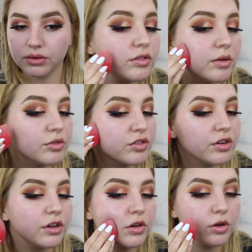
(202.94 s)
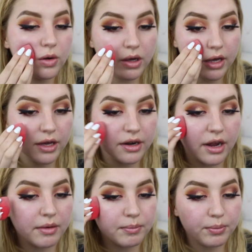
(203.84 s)
So I'm just going to go ahead
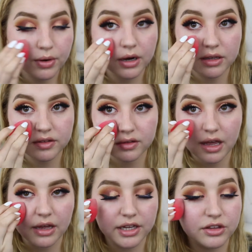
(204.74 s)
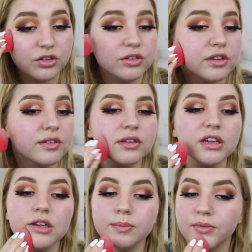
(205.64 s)
and press that into the
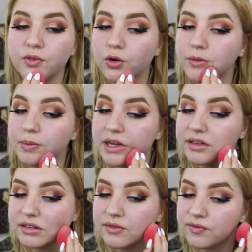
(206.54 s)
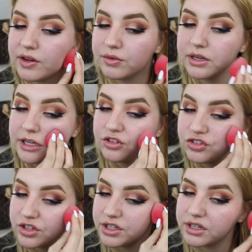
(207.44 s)
skin before applying some
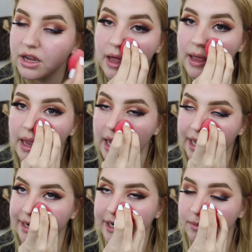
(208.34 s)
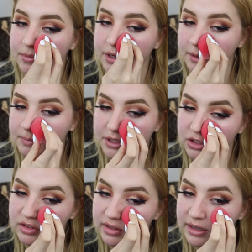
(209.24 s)
foundation. And I am going to be
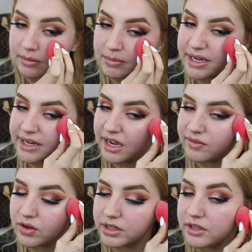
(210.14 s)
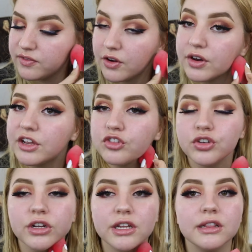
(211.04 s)
using my Kat Von D
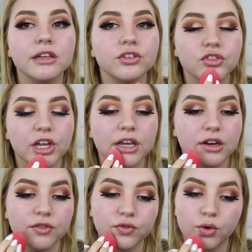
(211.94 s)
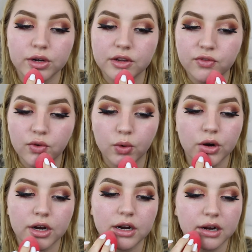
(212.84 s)
foundation in the shade
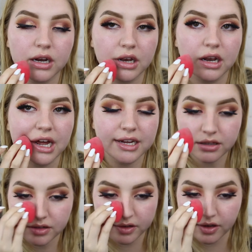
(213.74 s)
44 Light.